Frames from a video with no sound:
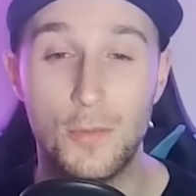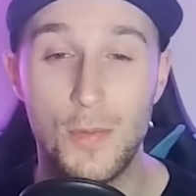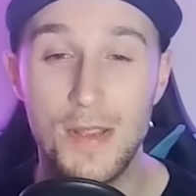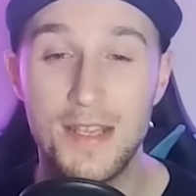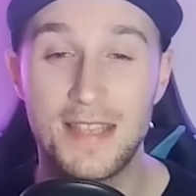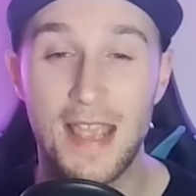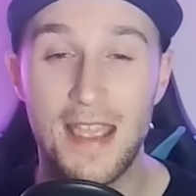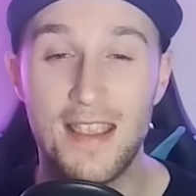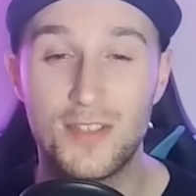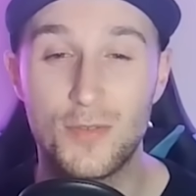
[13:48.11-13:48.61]
We
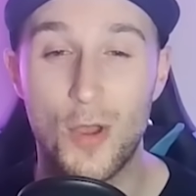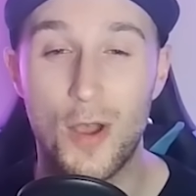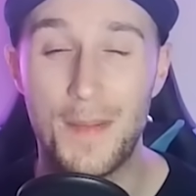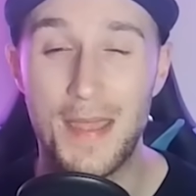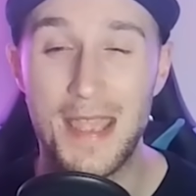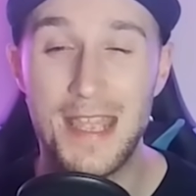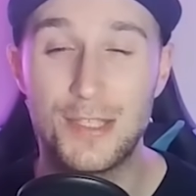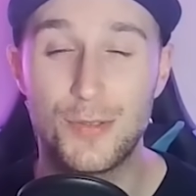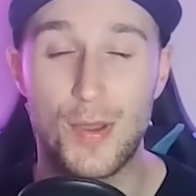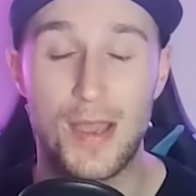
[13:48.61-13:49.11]
save swap
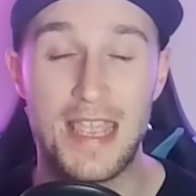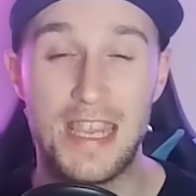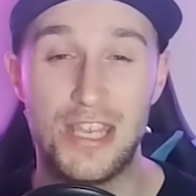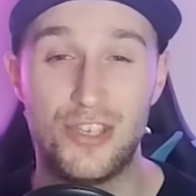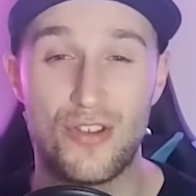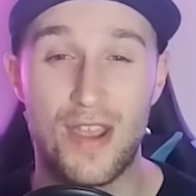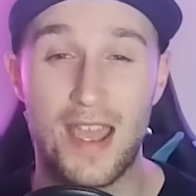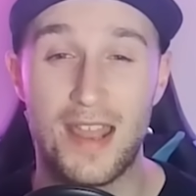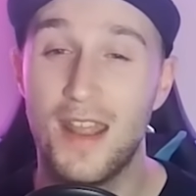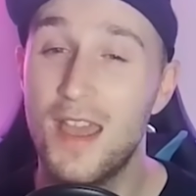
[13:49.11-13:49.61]
into our
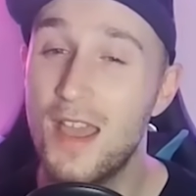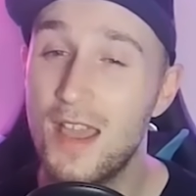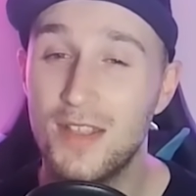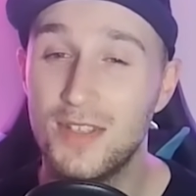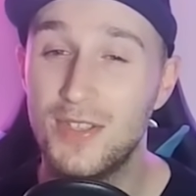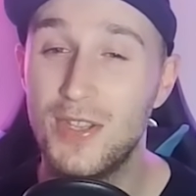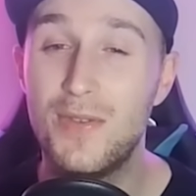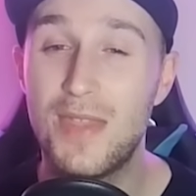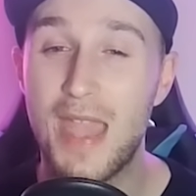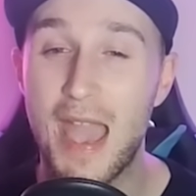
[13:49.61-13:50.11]
Heatran
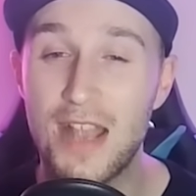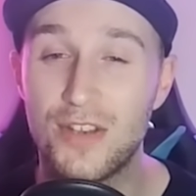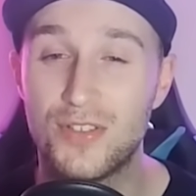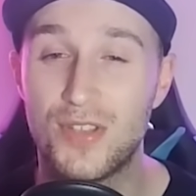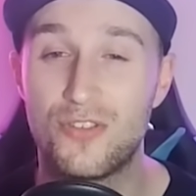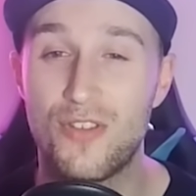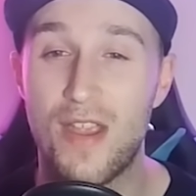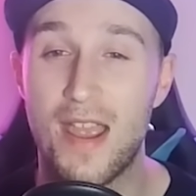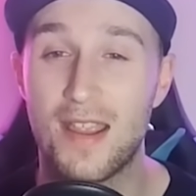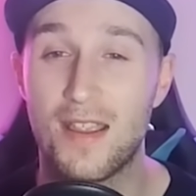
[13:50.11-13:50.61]
to catch the
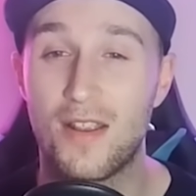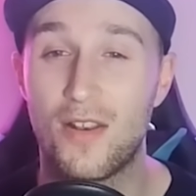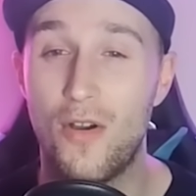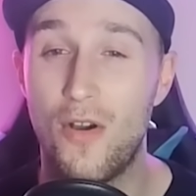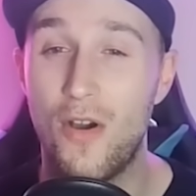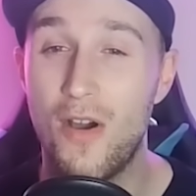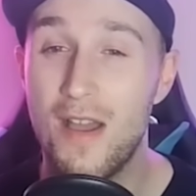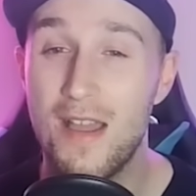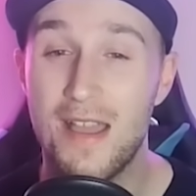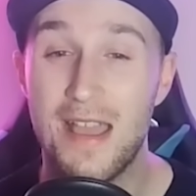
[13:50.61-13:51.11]
Dragon
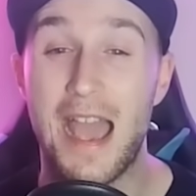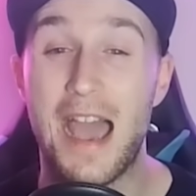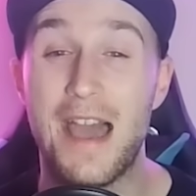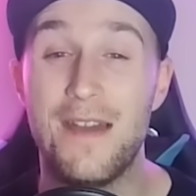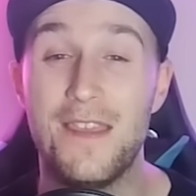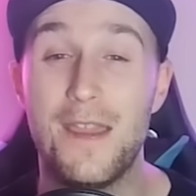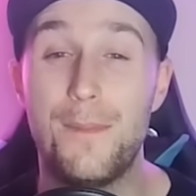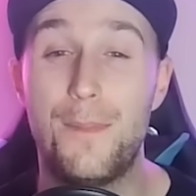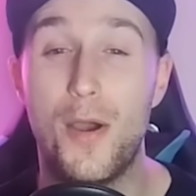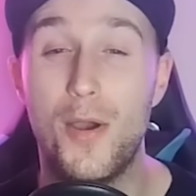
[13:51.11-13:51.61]
Claw, and
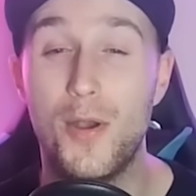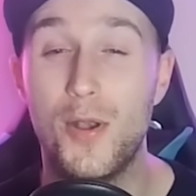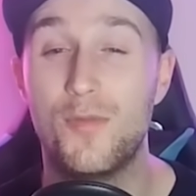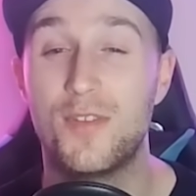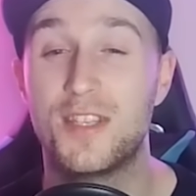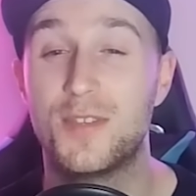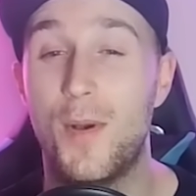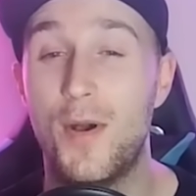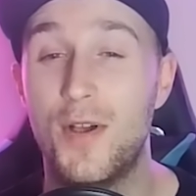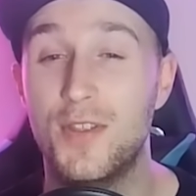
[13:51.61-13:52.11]
the opponent
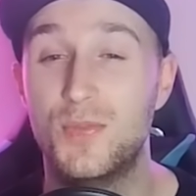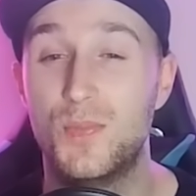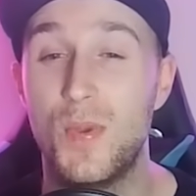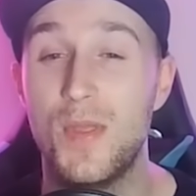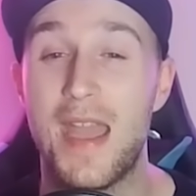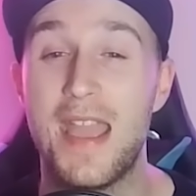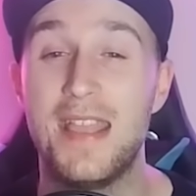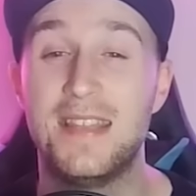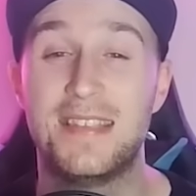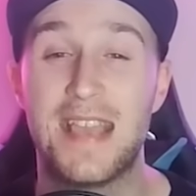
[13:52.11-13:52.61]
responds
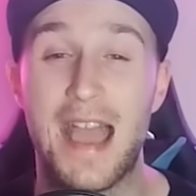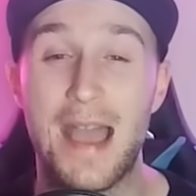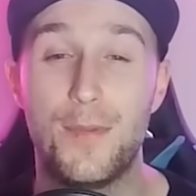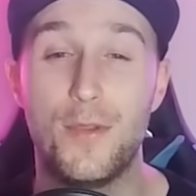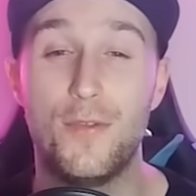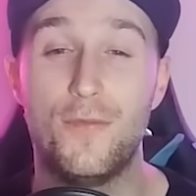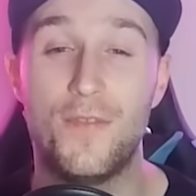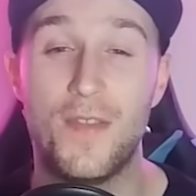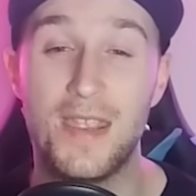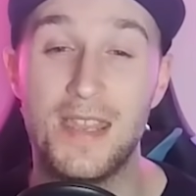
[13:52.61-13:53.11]
with a
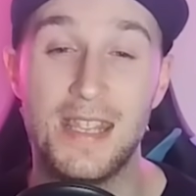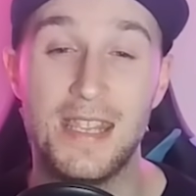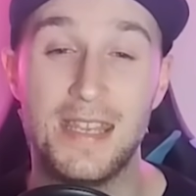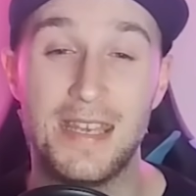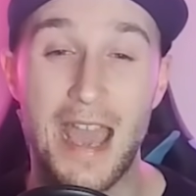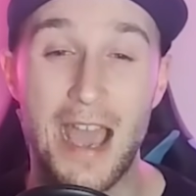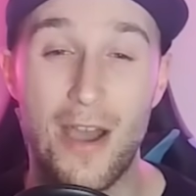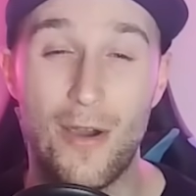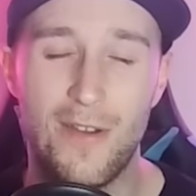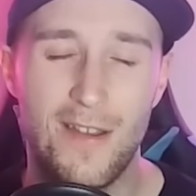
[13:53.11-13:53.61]
Tapu Fini.
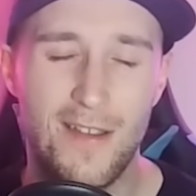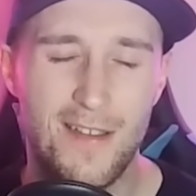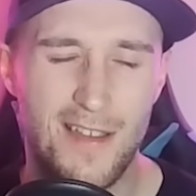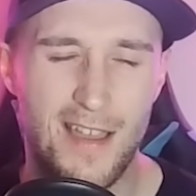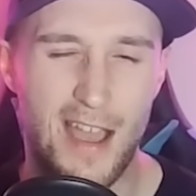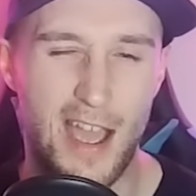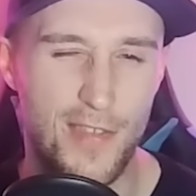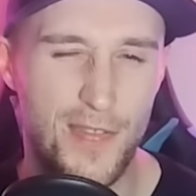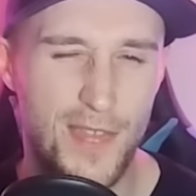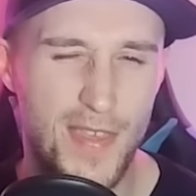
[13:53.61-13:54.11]
Now,
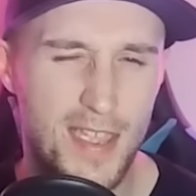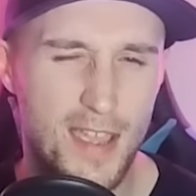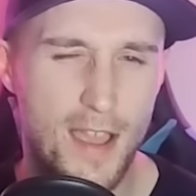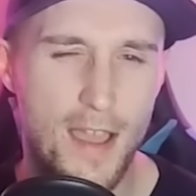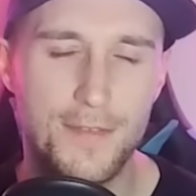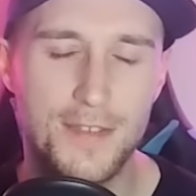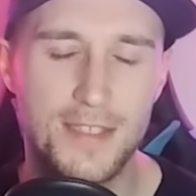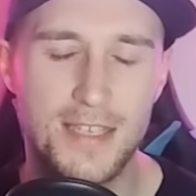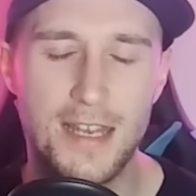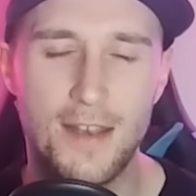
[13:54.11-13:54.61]
I think I
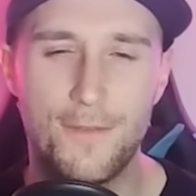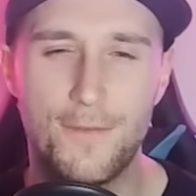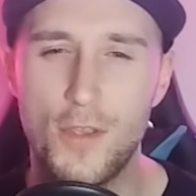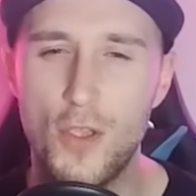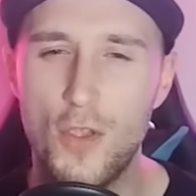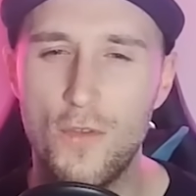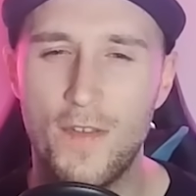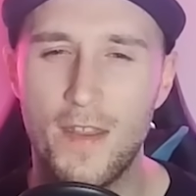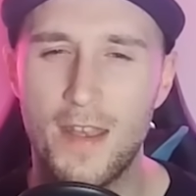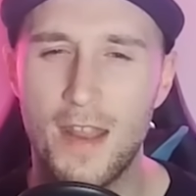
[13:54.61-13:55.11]
have seen a
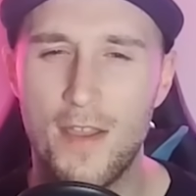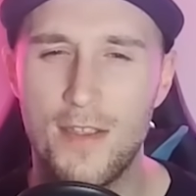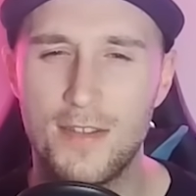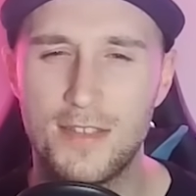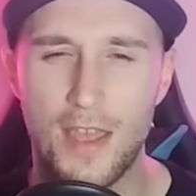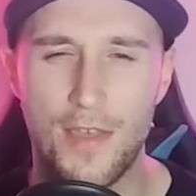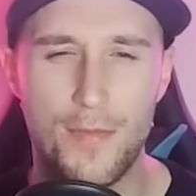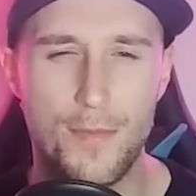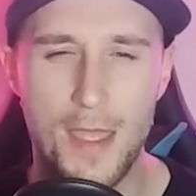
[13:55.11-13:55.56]
few videos.